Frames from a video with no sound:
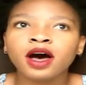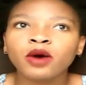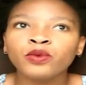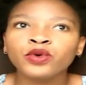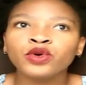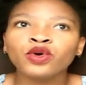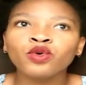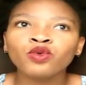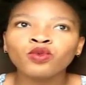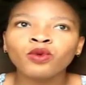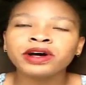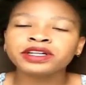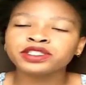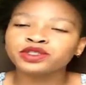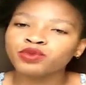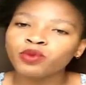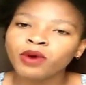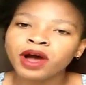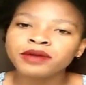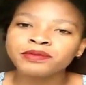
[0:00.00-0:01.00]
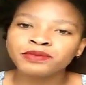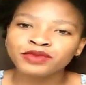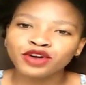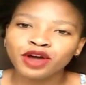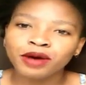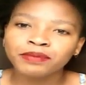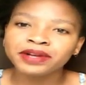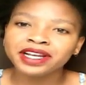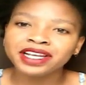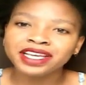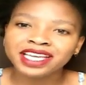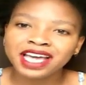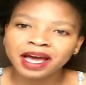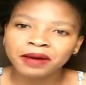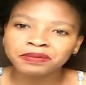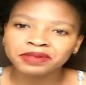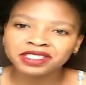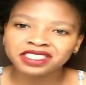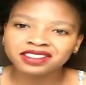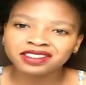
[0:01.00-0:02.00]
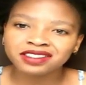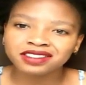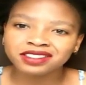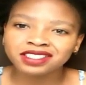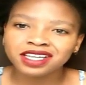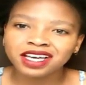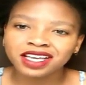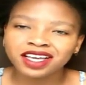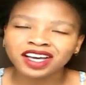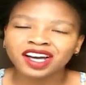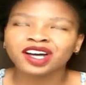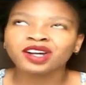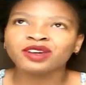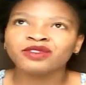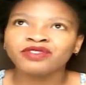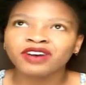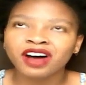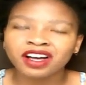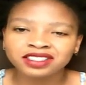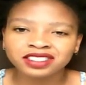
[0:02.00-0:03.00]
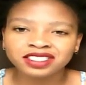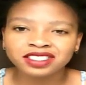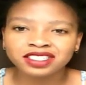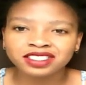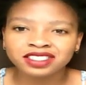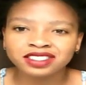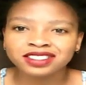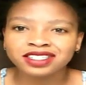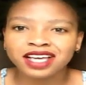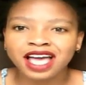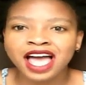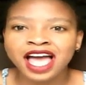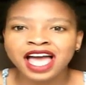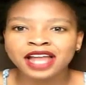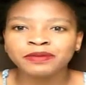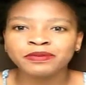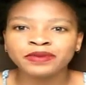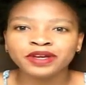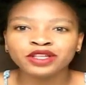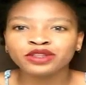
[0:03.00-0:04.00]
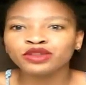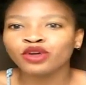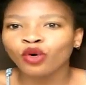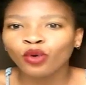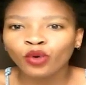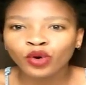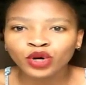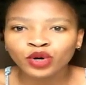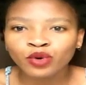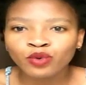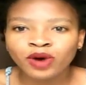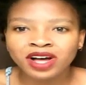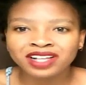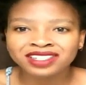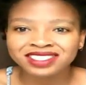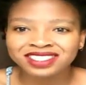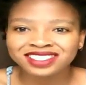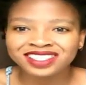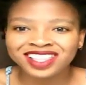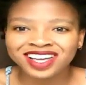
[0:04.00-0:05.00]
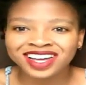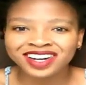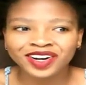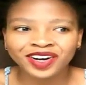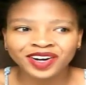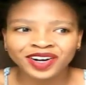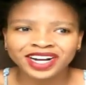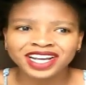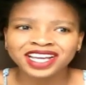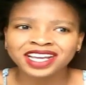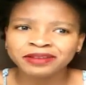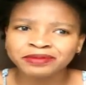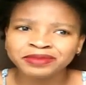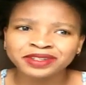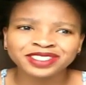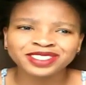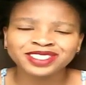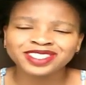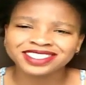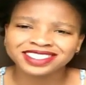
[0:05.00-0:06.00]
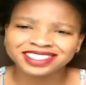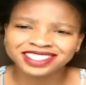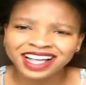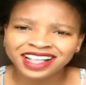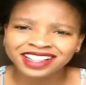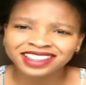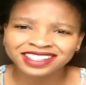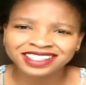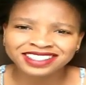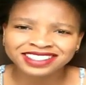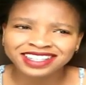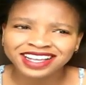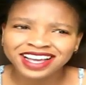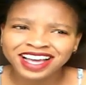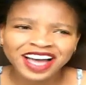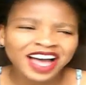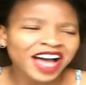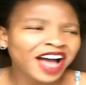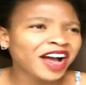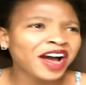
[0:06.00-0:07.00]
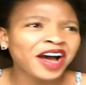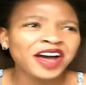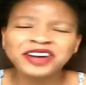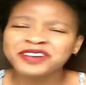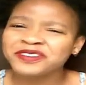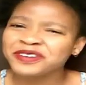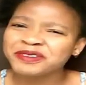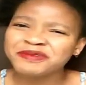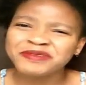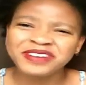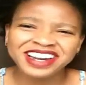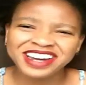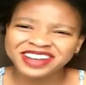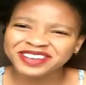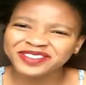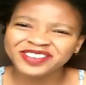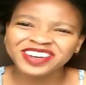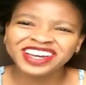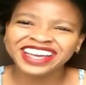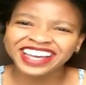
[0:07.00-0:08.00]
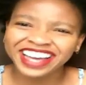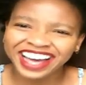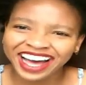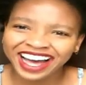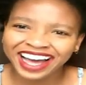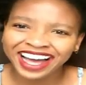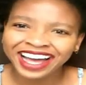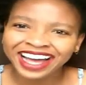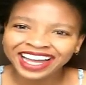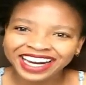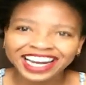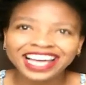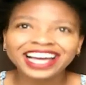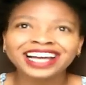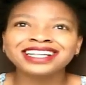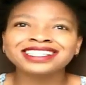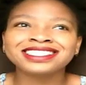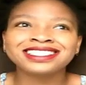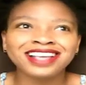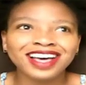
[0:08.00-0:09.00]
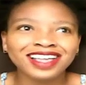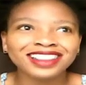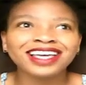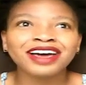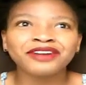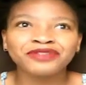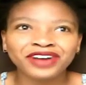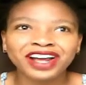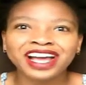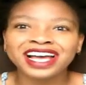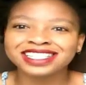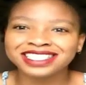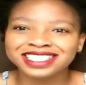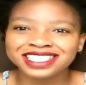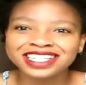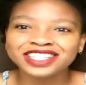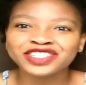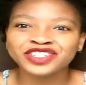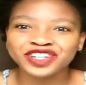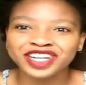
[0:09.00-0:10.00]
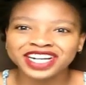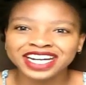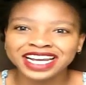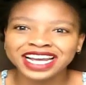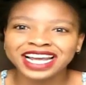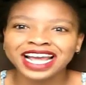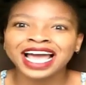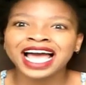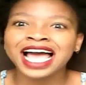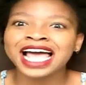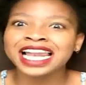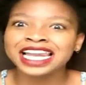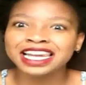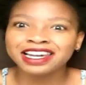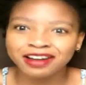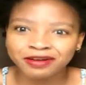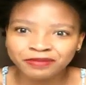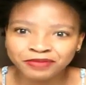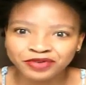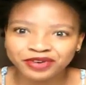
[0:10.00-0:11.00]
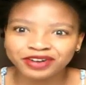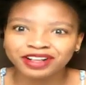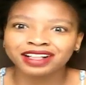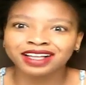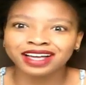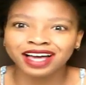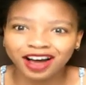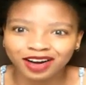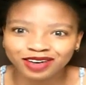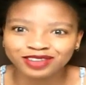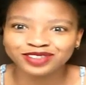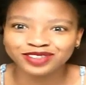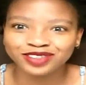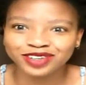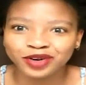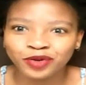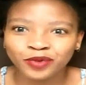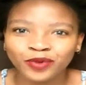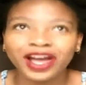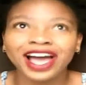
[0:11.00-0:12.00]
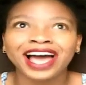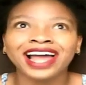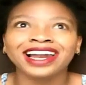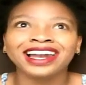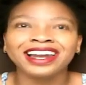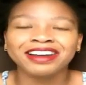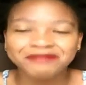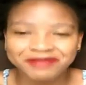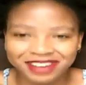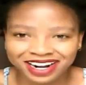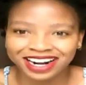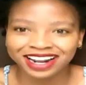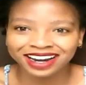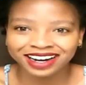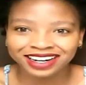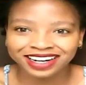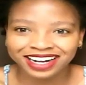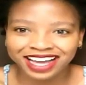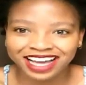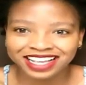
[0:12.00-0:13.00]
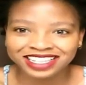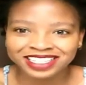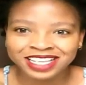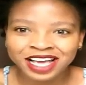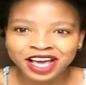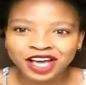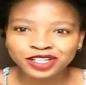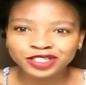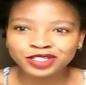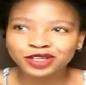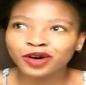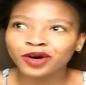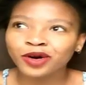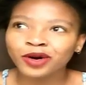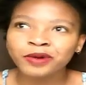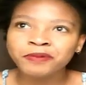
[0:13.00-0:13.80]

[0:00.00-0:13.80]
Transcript: we don't want white monopoly capital taking advantage and being the only ones that are able to sell this. I can't even believe we're here. Like, South Africa is literally a liberal country. We are liberal, guys. So